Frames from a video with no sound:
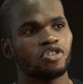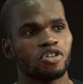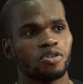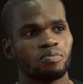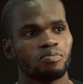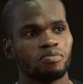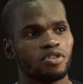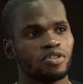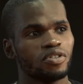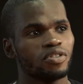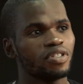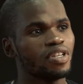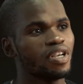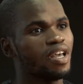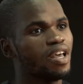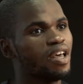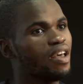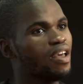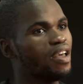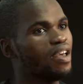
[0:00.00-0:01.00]
champion.
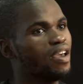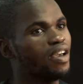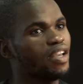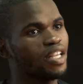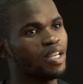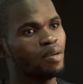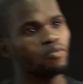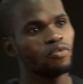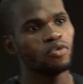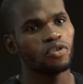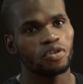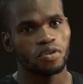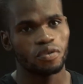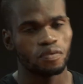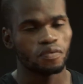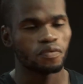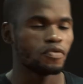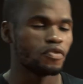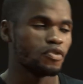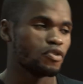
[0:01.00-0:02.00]
And I'm
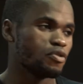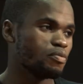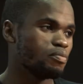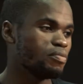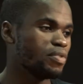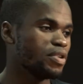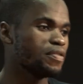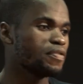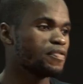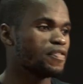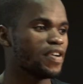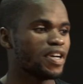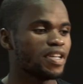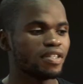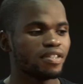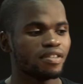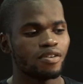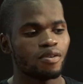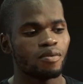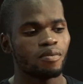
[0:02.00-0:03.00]
looking for big
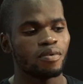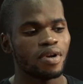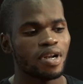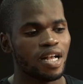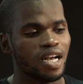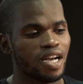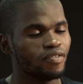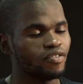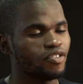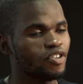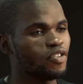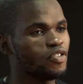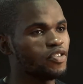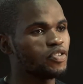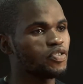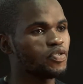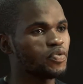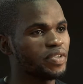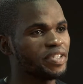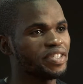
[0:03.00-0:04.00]
fights after
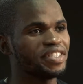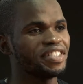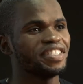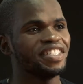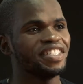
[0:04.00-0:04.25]
this one.